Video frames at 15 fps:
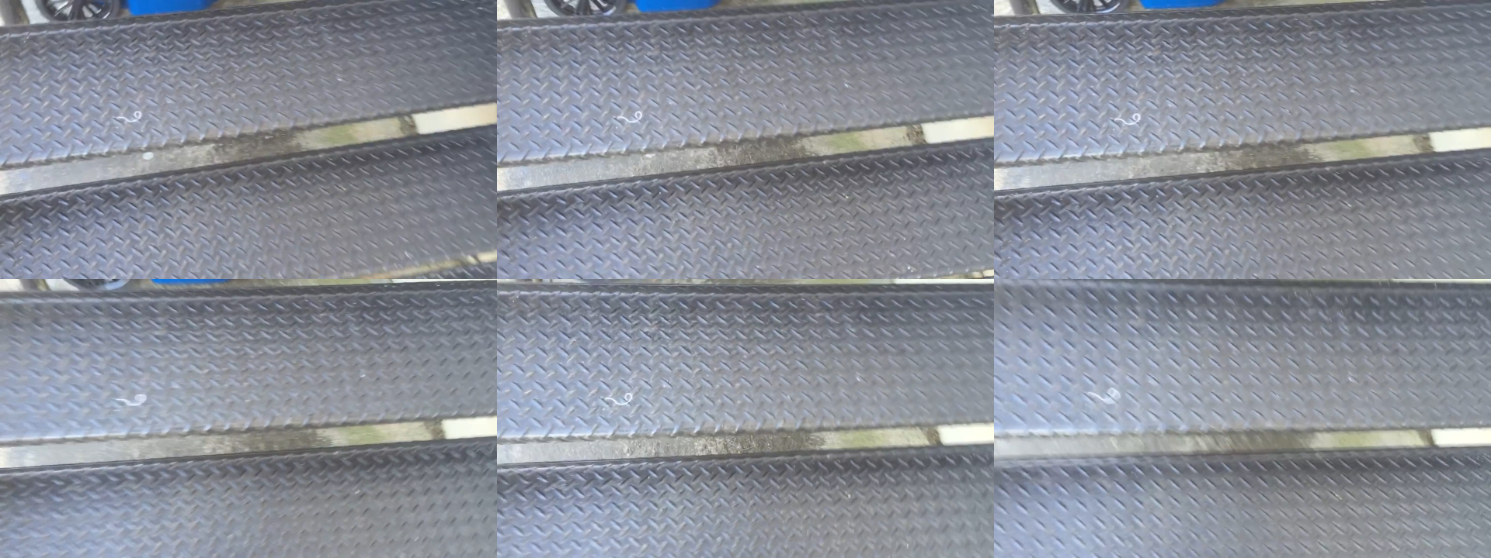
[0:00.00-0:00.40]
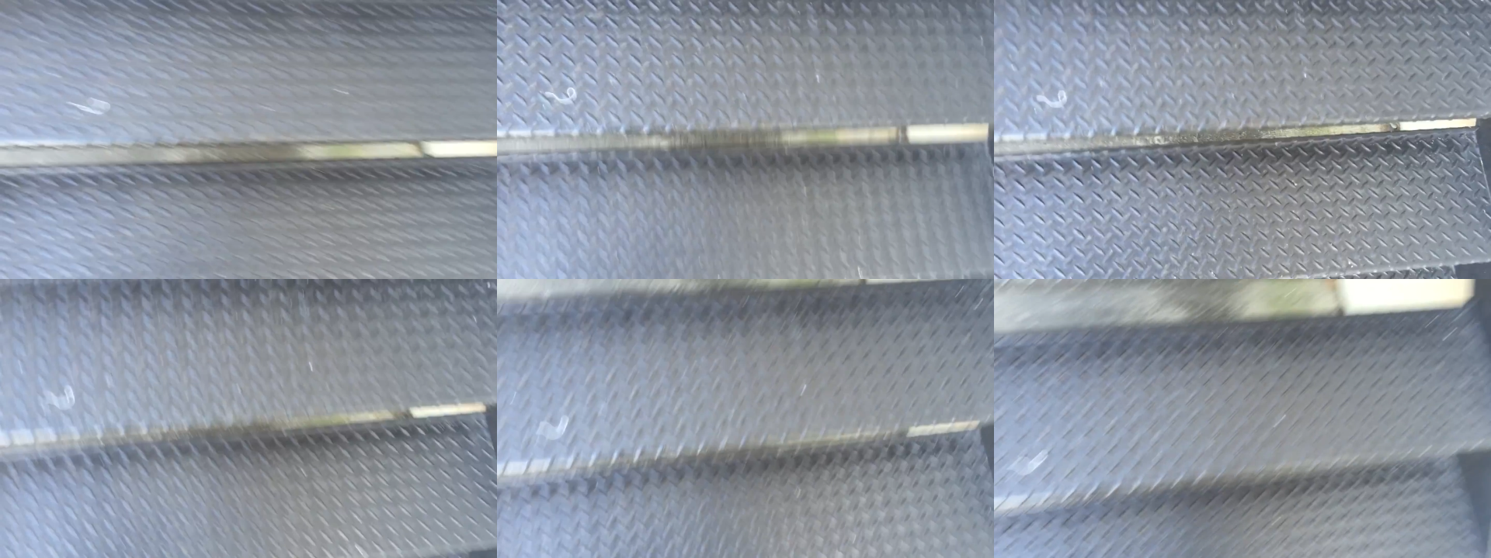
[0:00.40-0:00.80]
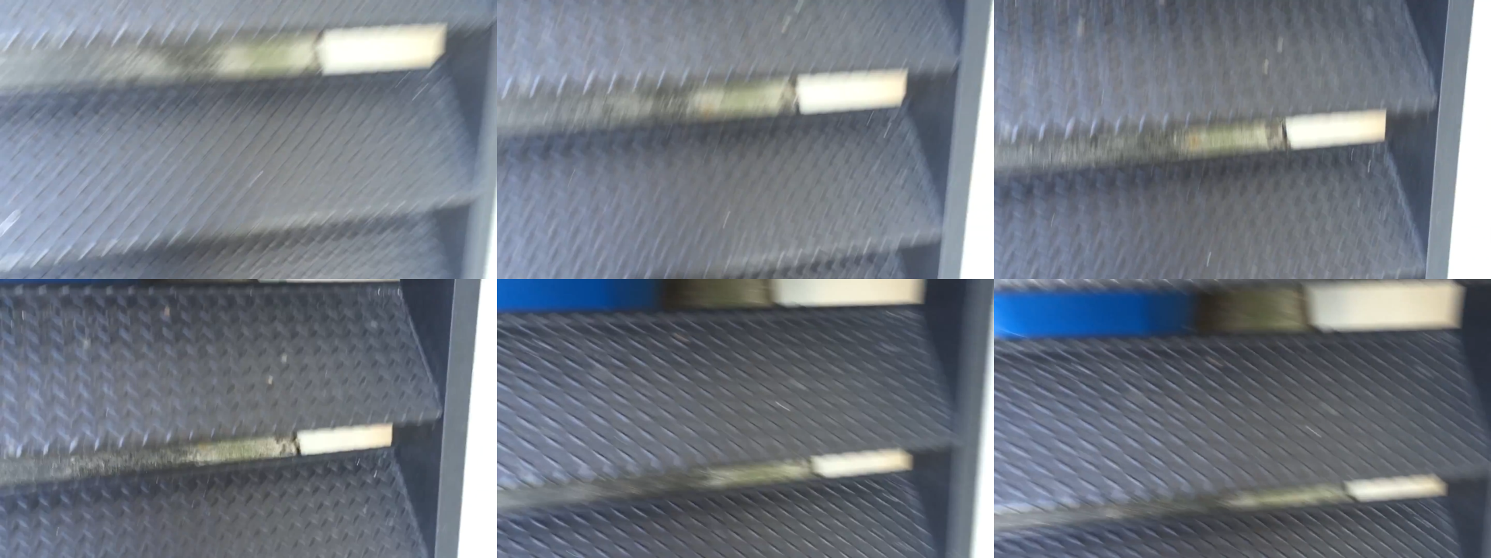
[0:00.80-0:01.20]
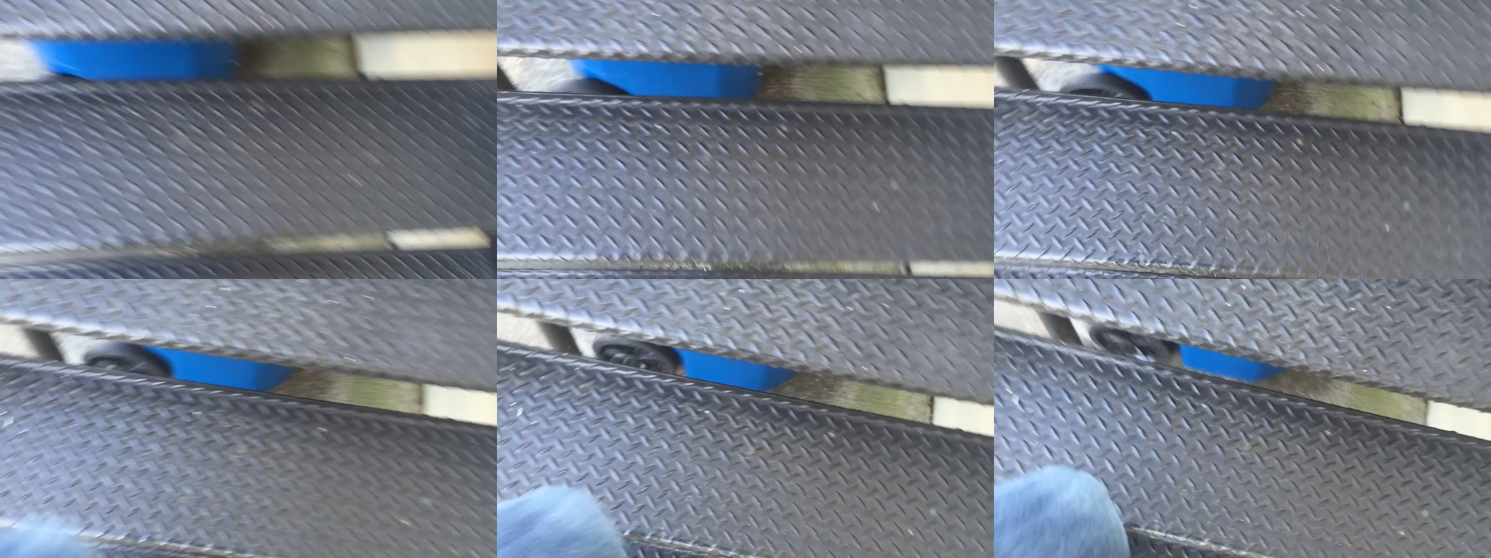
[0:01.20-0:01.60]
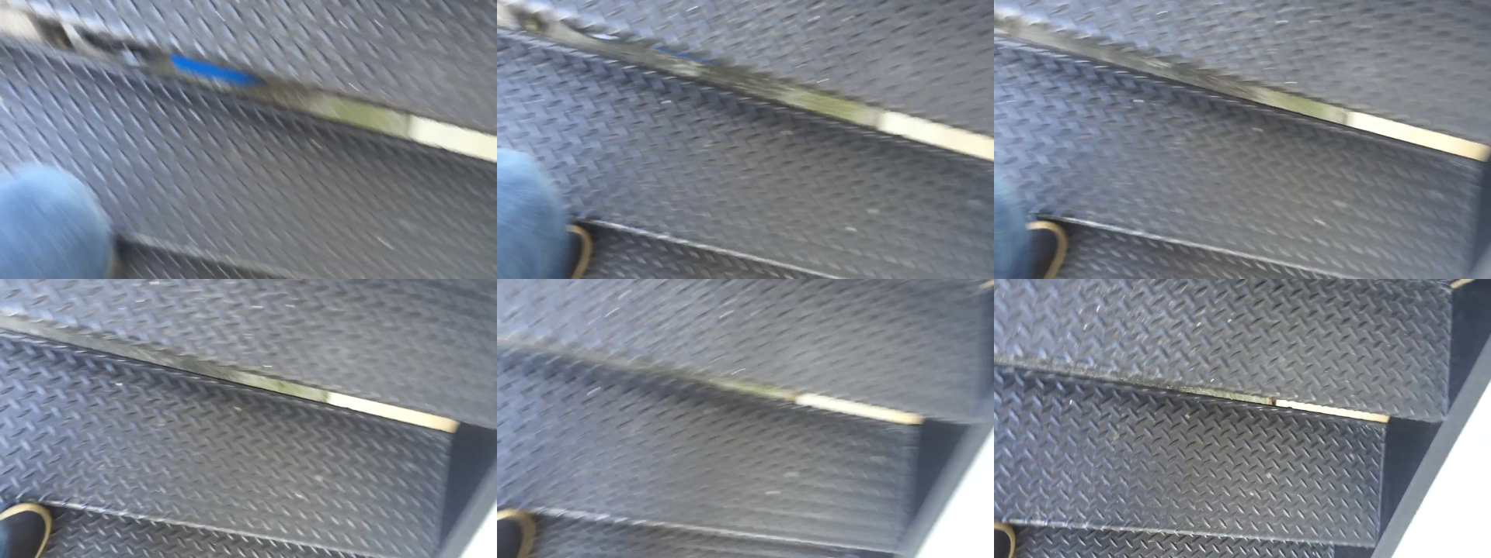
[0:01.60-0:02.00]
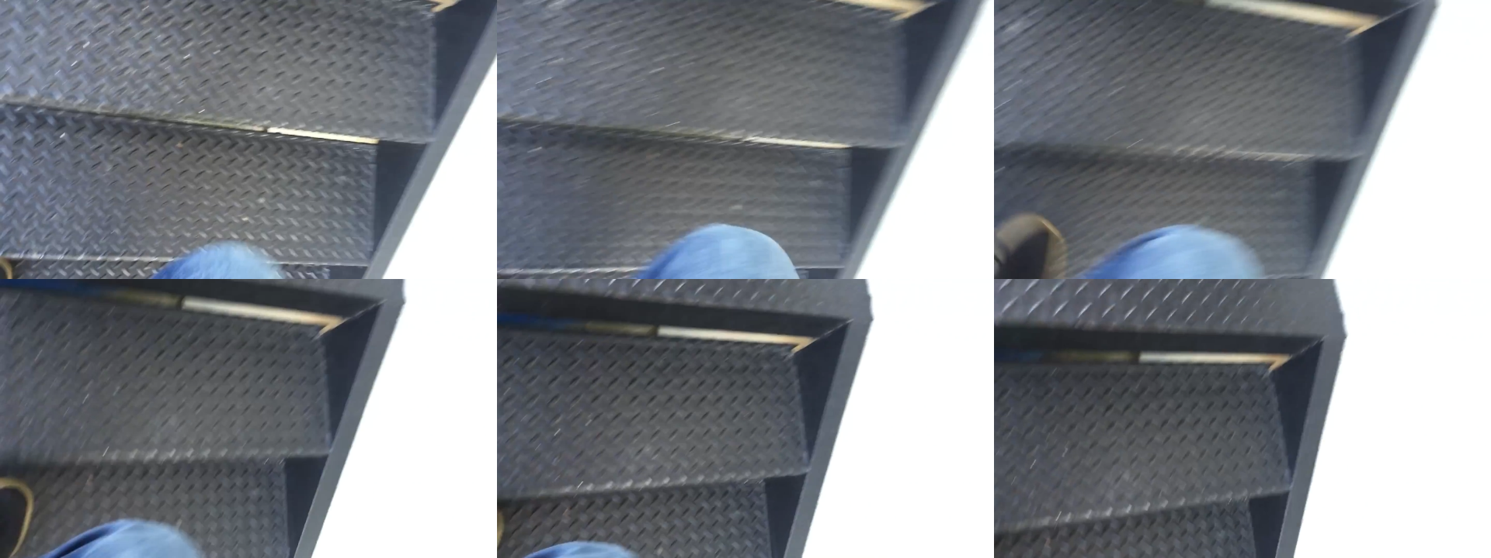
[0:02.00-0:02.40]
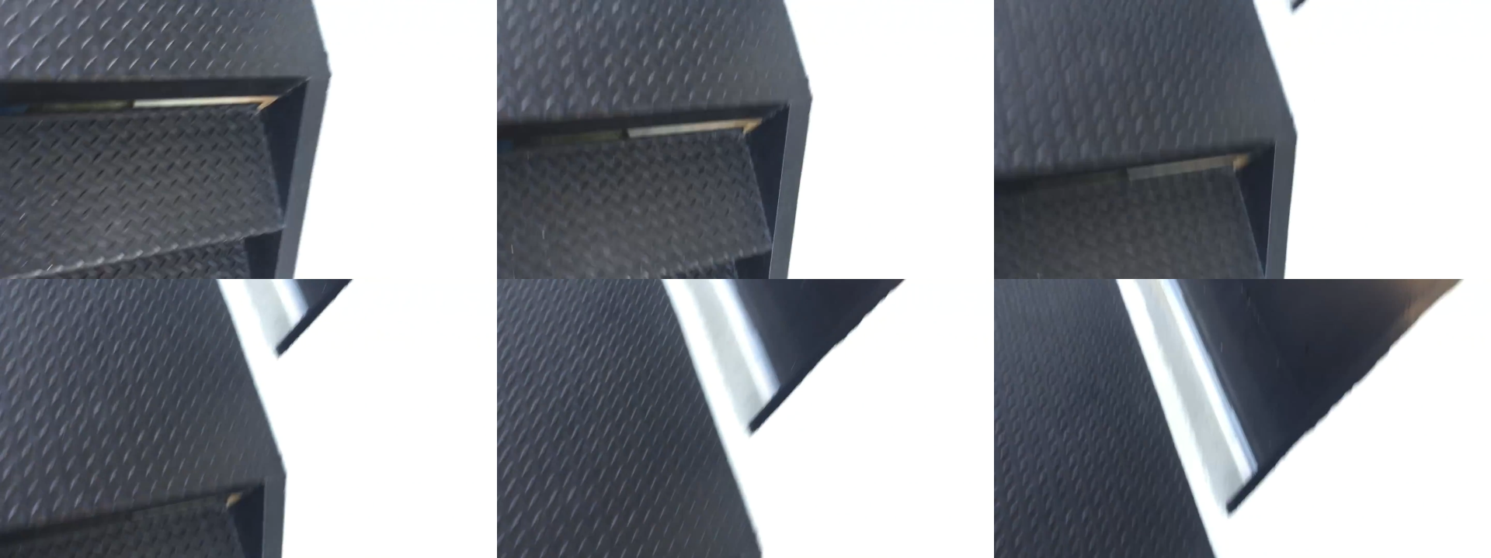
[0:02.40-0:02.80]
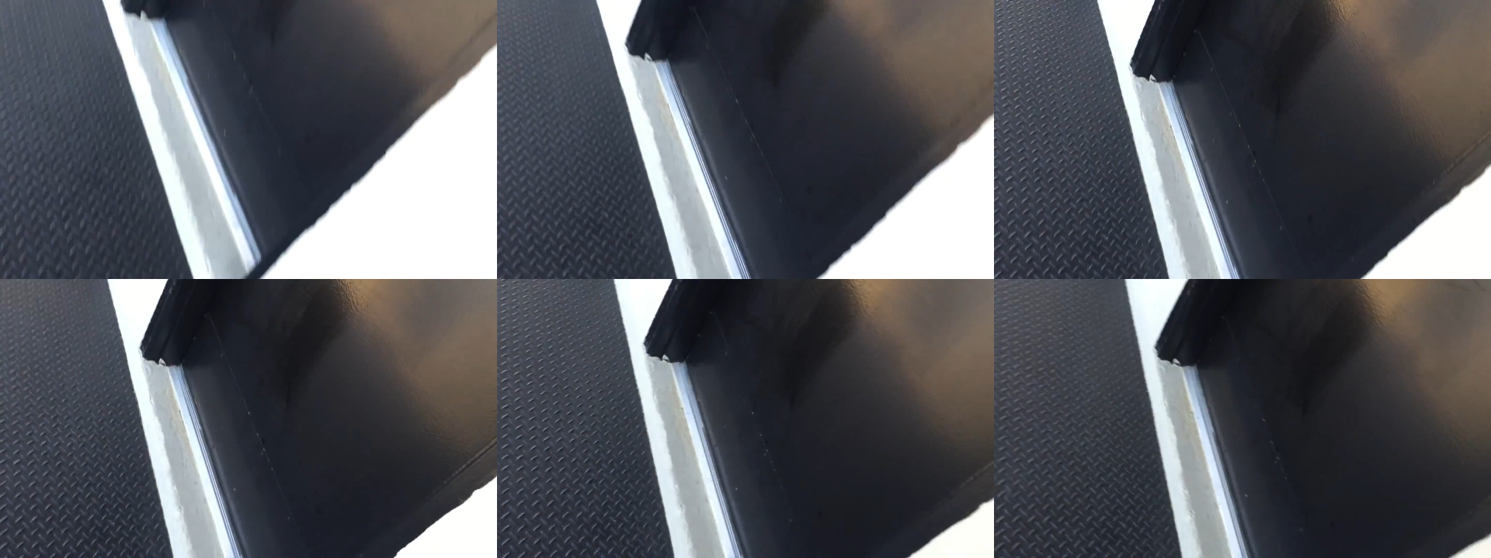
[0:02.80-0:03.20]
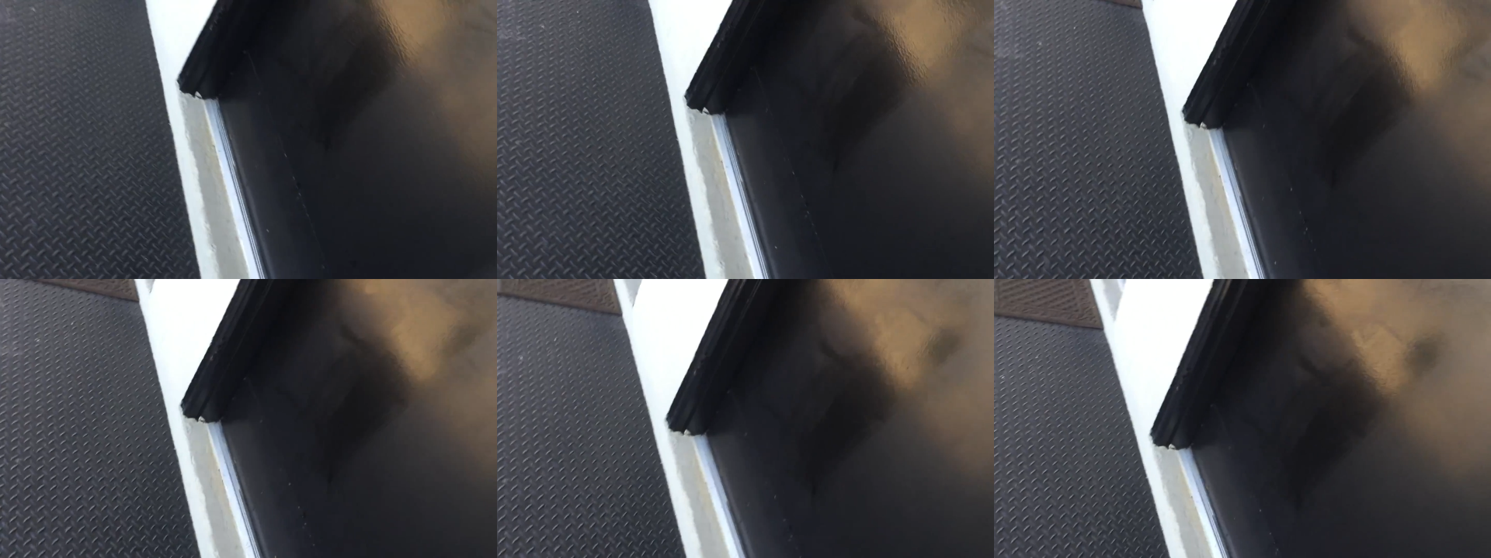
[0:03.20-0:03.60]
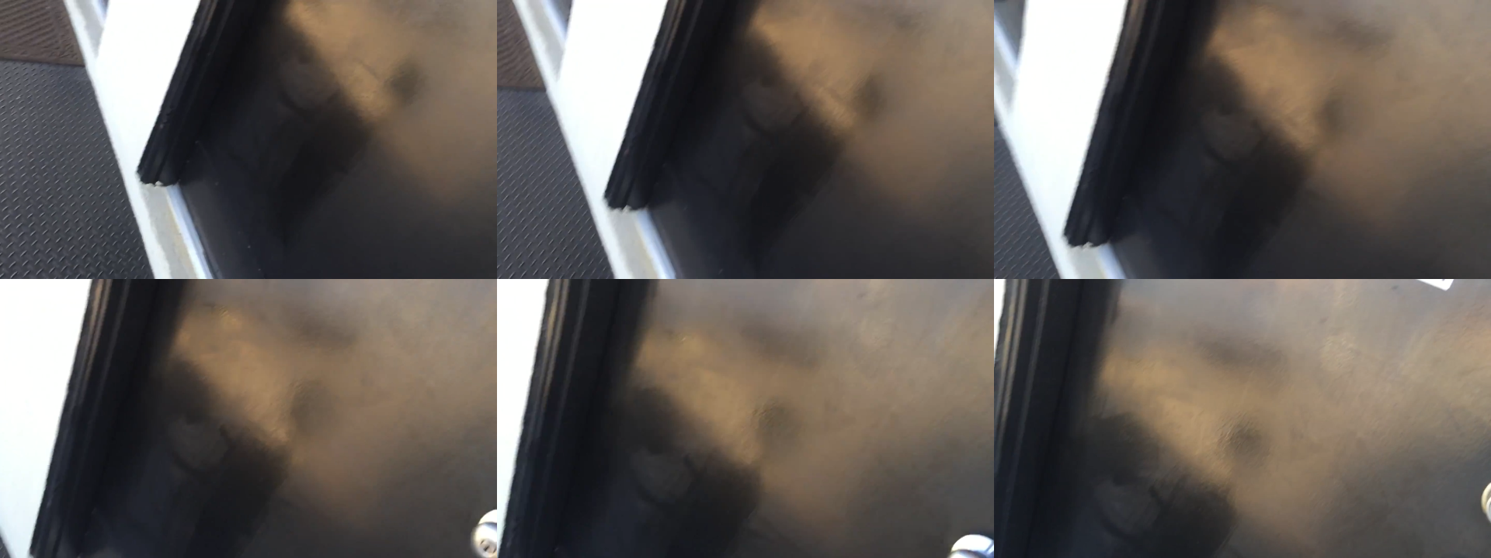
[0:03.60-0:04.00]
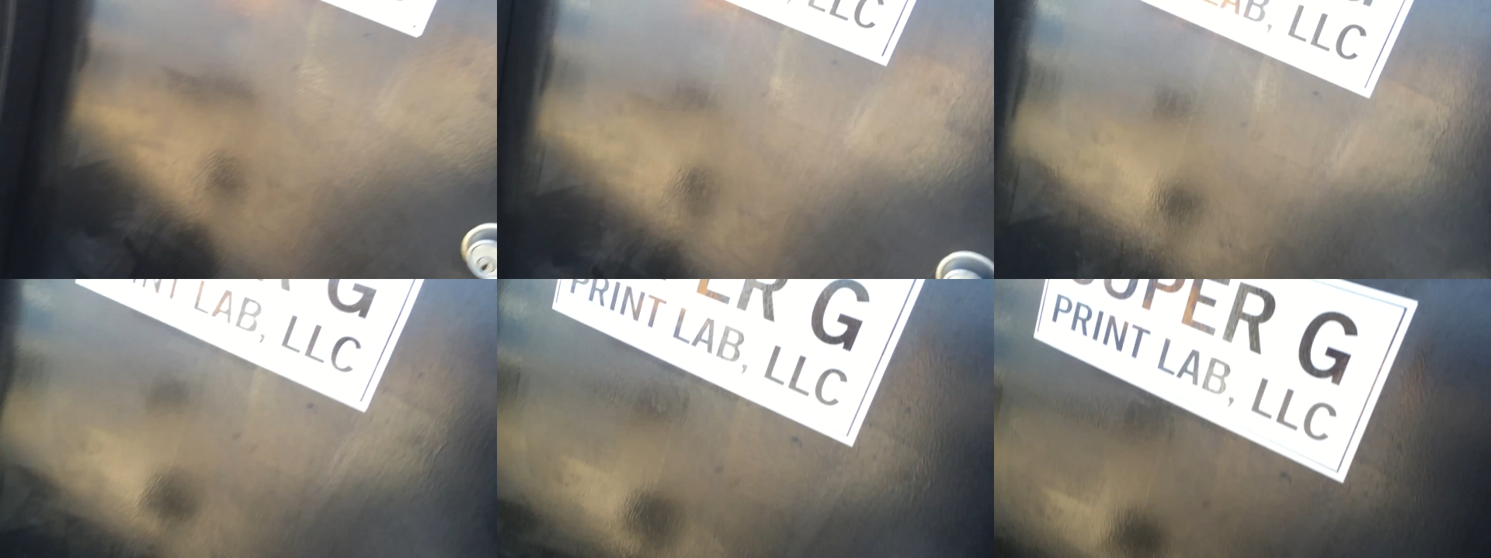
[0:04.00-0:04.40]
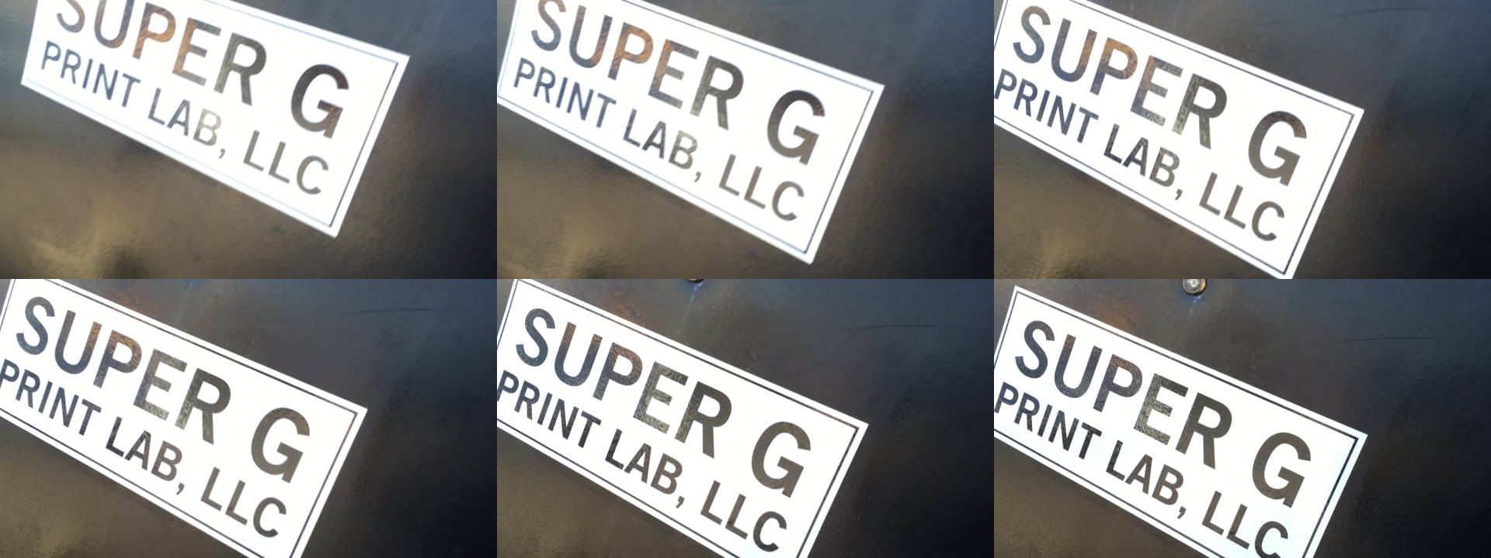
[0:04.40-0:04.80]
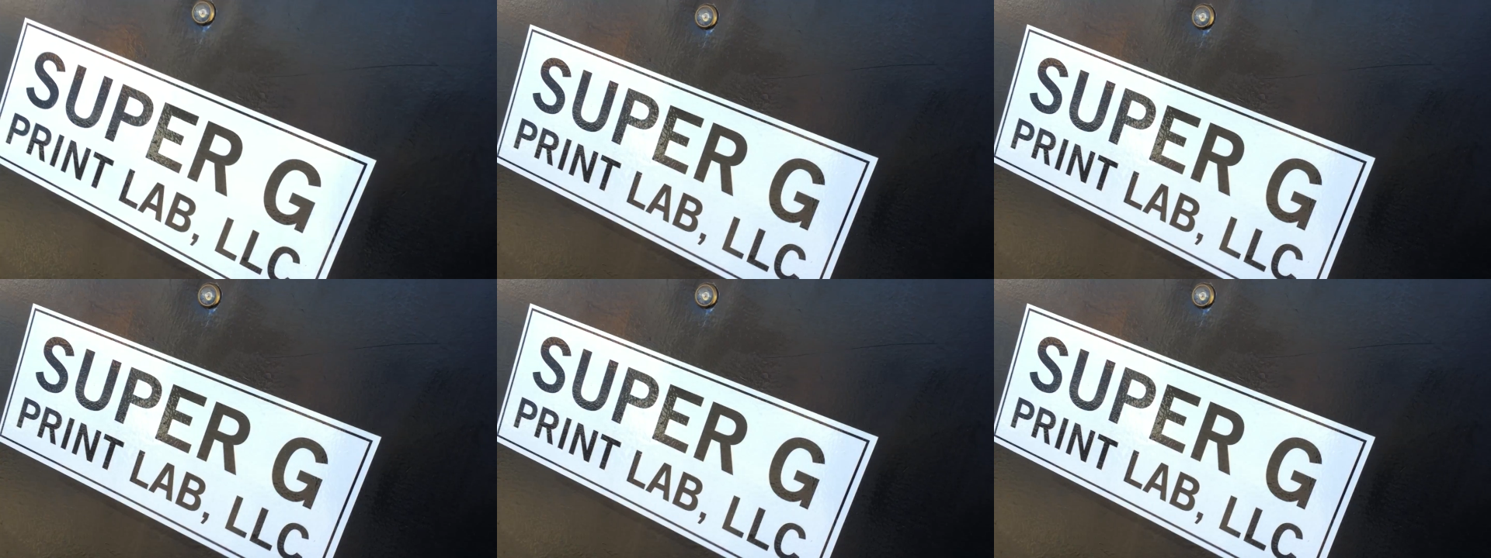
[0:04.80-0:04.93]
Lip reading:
[unreadable: no face in view]